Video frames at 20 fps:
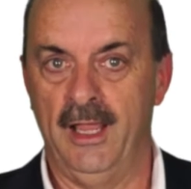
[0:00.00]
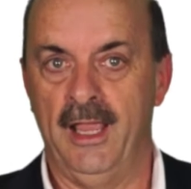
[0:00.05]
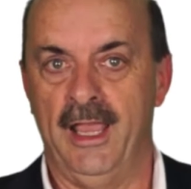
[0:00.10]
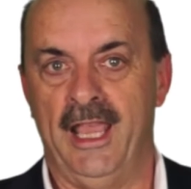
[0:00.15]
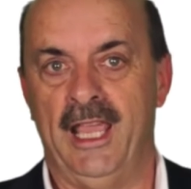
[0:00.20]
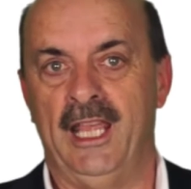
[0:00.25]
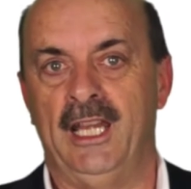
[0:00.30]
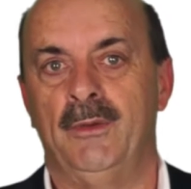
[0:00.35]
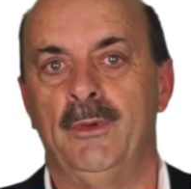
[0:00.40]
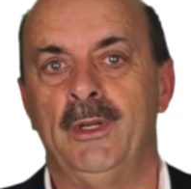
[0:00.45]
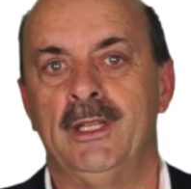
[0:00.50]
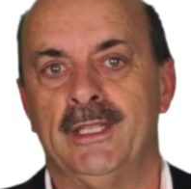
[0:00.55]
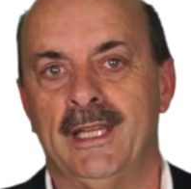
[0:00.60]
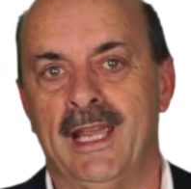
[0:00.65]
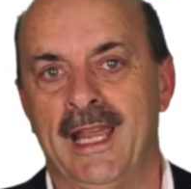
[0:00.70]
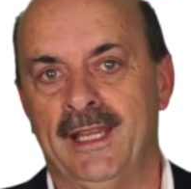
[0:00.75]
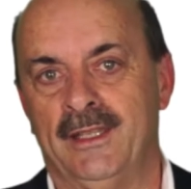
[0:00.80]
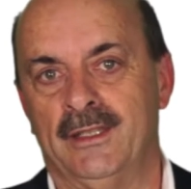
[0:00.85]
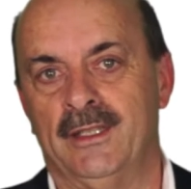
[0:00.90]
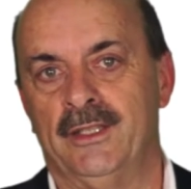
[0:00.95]
How do we
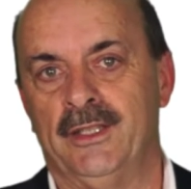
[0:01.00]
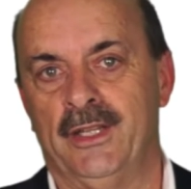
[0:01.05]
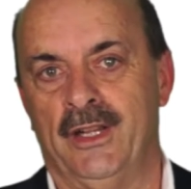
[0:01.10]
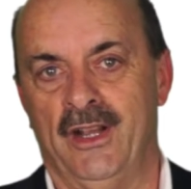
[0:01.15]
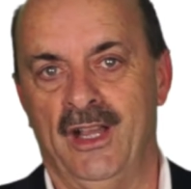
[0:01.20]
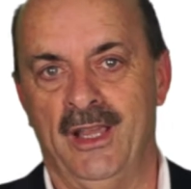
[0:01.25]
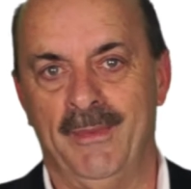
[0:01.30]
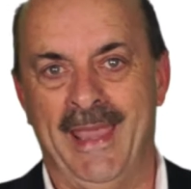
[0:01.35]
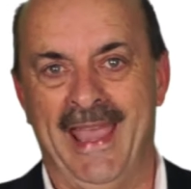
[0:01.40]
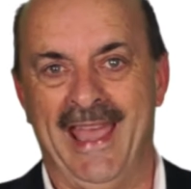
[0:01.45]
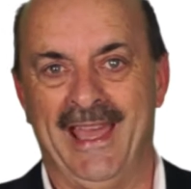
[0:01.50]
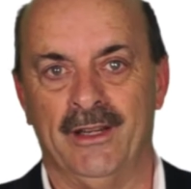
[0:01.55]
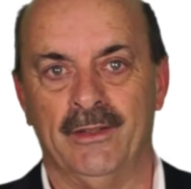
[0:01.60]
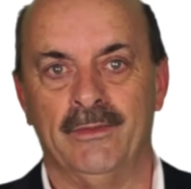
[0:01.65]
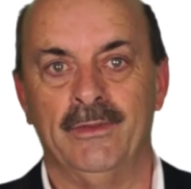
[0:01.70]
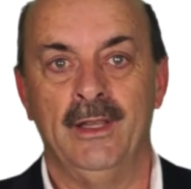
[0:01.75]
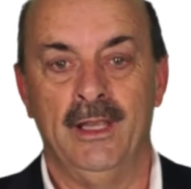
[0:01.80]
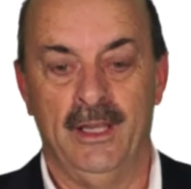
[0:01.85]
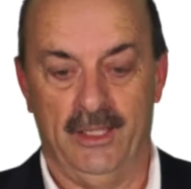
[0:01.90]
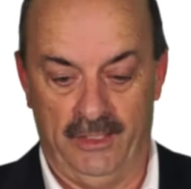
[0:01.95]
take the time out of